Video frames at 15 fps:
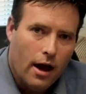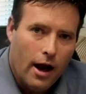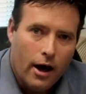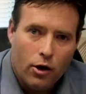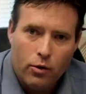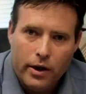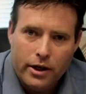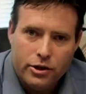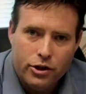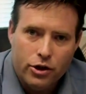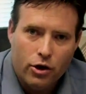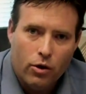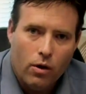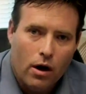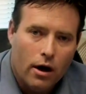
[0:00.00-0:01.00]
error
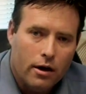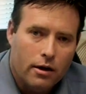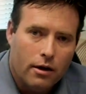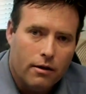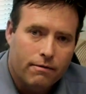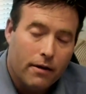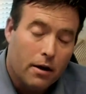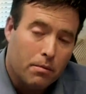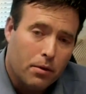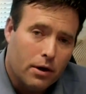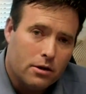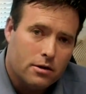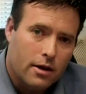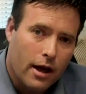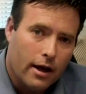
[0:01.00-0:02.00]
ratio on the
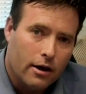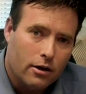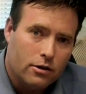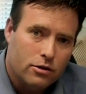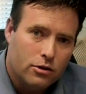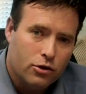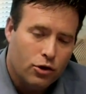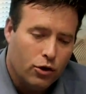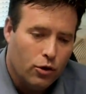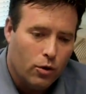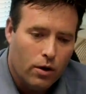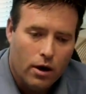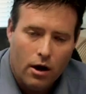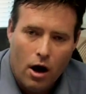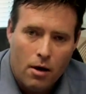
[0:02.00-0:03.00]
fingerprint scanners to uh,